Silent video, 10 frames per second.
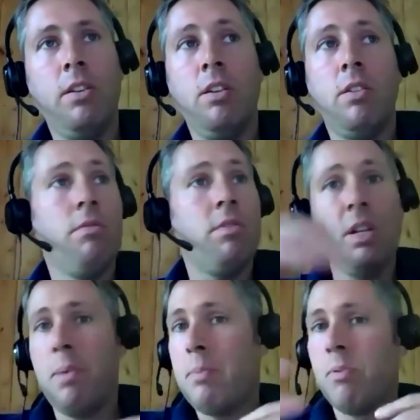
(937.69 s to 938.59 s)
You don't
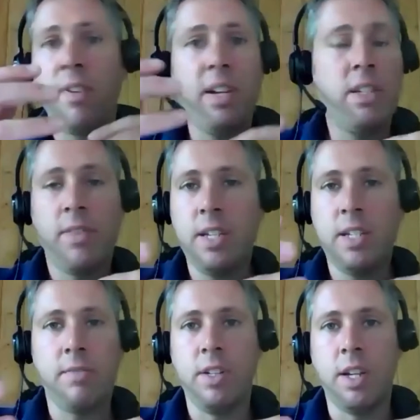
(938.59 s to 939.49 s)
see people face to face
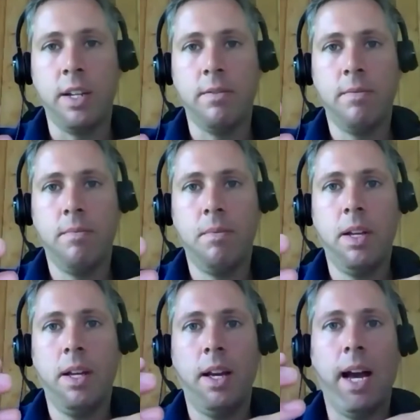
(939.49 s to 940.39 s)
every day,
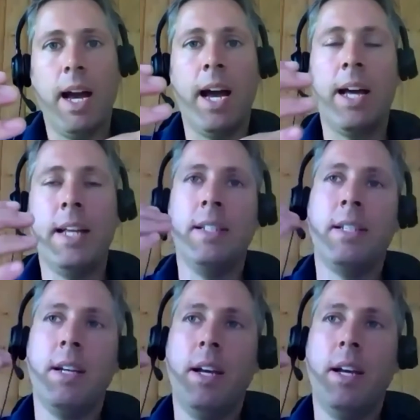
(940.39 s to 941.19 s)
and